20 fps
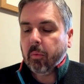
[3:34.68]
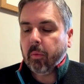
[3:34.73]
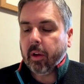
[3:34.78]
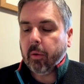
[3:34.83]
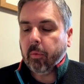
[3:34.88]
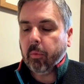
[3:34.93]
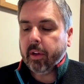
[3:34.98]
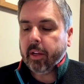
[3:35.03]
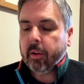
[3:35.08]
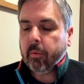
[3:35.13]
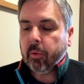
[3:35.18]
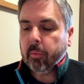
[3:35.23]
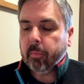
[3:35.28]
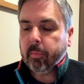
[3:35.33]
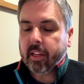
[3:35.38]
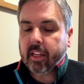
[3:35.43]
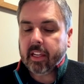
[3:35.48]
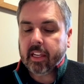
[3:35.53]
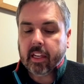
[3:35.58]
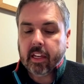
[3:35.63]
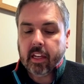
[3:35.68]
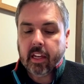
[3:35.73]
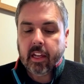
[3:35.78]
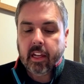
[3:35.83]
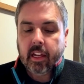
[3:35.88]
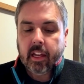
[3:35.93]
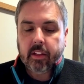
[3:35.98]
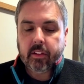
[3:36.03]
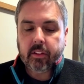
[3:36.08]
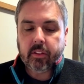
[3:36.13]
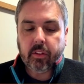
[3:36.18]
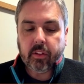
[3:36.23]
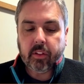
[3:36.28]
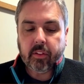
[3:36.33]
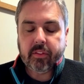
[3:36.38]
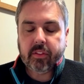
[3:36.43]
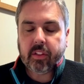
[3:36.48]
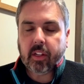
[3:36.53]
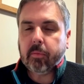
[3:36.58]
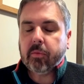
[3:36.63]
we will be sort of
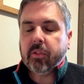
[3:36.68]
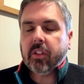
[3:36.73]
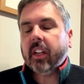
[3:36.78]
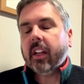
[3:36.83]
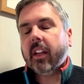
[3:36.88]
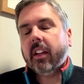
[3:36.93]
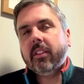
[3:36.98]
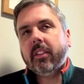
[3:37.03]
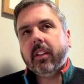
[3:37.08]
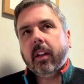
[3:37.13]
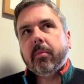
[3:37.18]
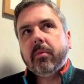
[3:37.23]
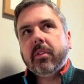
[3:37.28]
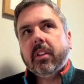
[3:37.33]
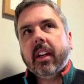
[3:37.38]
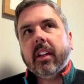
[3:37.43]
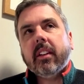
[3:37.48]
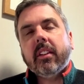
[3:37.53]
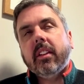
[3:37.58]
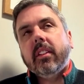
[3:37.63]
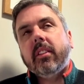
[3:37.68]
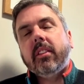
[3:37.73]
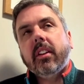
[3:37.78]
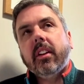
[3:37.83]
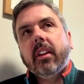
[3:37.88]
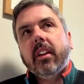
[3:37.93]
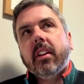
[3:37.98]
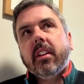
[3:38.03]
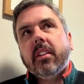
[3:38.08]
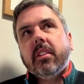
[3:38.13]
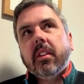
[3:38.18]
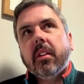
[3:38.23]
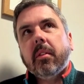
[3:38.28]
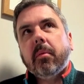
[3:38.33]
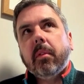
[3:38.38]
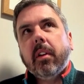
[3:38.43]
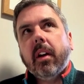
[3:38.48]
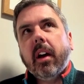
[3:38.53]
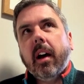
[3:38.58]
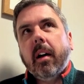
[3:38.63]
subjected
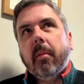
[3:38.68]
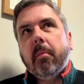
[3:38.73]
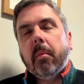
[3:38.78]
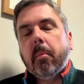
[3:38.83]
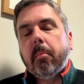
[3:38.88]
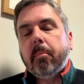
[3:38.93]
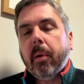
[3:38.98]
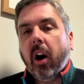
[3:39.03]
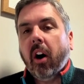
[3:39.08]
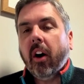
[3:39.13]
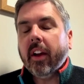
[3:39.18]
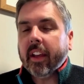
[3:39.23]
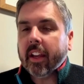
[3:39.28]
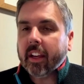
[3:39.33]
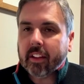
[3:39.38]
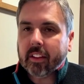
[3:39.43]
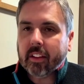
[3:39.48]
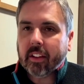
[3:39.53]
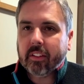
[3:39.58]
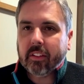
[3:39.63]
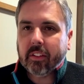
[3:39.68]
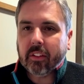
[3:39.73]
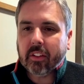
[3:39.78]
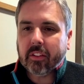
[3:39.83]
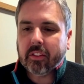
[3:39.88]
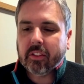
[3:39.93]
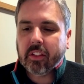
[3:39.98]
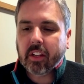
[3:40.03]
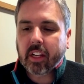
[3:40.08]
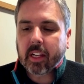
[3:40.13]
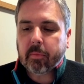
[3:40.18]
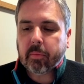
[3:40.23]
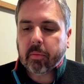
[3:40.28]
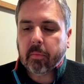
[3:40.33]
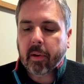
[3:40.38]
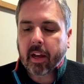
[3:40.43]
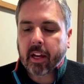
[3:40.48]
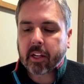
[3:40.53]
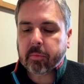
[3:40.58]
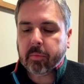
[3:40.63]
to buying this sort of cheap,
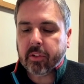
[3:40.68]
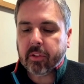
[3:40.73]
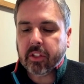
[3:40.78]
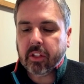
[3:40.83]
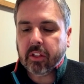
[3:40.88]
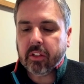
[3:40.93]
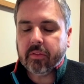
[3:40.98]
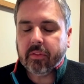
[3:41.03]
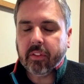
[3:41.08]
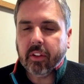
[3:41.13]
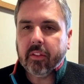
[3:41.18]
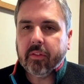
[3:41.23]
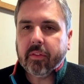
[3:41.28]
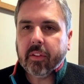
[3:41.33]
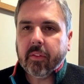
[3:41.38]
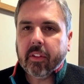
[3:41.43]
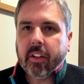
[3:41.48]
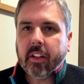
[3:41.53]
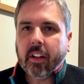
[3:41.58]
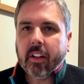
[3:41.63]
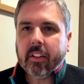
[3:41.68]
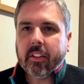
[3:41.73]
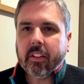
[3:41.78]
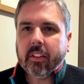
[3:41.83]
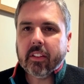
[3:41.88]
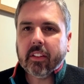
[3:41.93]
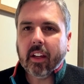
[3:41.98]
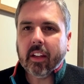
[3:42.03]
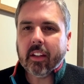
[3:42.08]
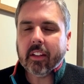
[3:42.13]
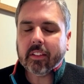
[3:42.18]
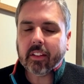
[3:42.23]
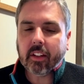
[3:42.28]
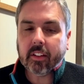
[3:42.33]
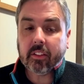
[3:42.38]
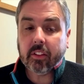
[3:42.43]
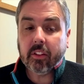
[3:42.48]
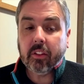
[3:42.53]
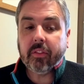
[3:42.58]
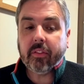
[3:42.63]
mass-produced food from the United States. I
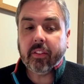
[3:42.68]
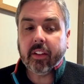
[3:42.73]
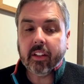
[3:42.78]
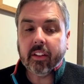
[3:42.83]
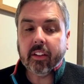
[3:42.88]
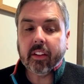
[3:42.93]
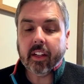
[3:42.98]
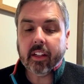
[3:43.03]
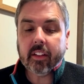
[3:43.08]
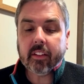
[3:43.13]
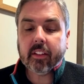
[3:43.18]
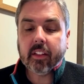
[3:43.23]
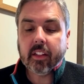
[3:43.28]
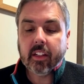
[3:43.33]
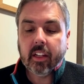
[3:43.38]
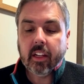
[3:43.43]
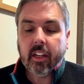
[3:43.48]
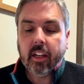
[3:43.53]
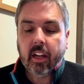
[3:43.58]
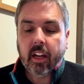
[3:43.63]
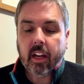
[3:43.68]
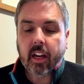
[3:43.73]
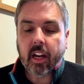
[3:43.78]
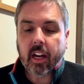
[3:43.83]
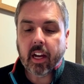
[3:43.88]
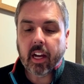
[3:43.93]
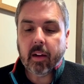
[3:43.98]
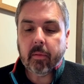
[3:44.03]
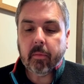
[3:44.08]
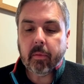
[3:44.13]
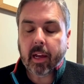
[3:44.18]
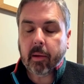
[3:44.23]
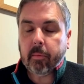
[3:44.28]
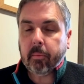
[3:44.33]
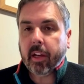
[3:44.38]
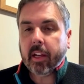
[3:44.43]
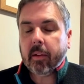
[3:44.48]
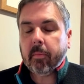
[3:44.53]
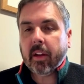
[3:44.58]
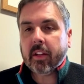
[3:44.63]
do feel that, and
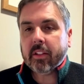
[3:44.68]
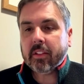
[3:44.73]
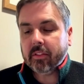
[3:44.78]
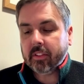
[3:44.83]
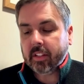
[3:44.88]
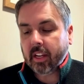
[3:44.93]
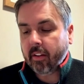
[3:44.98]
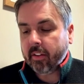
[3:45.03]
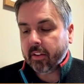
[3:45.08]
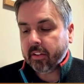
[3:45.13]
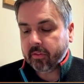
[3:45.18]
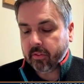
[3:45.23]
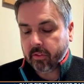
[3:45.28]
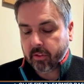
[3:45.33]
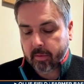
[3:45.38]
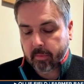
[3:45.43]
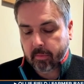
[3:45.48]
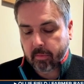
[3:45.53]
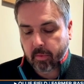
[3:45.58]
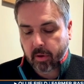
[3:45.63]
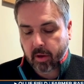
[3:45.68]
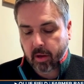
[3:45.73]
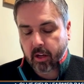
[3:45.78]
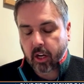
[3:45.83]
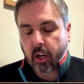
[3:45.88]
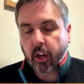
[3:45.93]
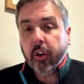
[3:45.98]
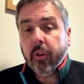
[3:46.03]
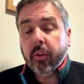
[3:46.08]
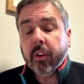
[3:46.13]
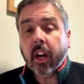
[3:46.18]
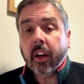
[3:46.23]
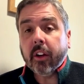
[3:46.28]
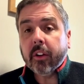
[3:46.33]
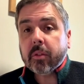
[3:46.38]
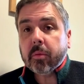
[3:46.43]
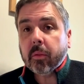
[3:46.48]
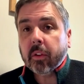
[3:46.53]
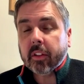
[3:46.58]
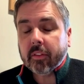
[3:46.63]
pay massive tariffs for it. Who
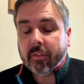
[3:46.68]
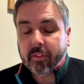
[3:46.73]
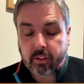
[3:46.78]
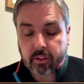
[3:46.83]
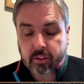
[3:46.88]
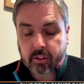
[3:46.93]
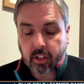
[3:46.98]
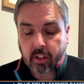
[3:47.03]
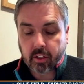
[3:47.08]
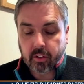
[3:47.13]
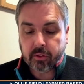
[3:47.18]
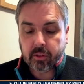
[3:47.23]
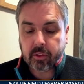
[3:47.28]
knows what the future holds?